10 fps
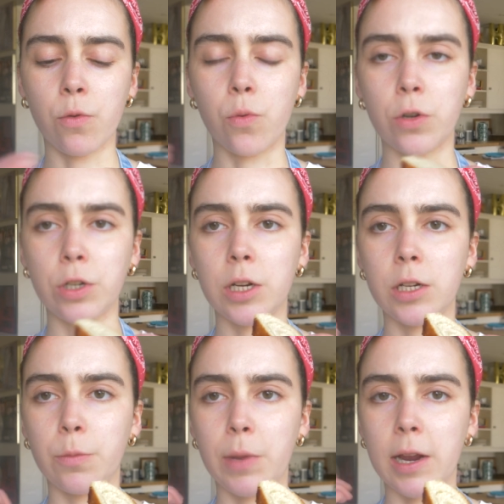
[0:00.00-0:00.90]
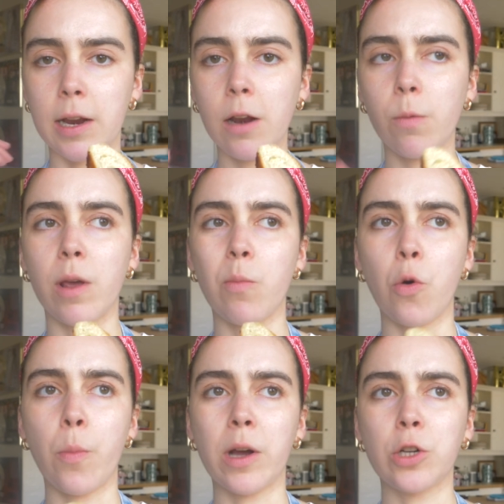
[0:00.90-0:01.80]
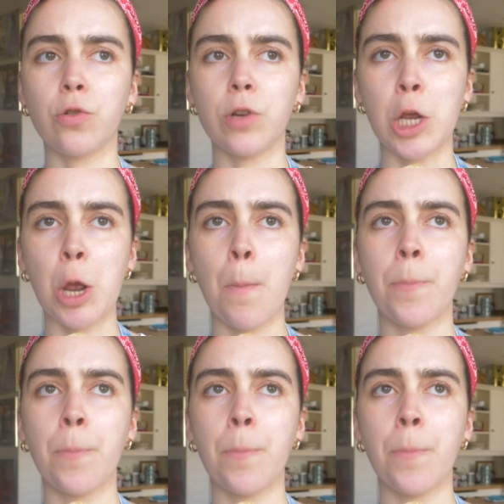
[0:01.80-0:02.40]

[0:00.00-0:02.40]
would want it to be a little bit more buttery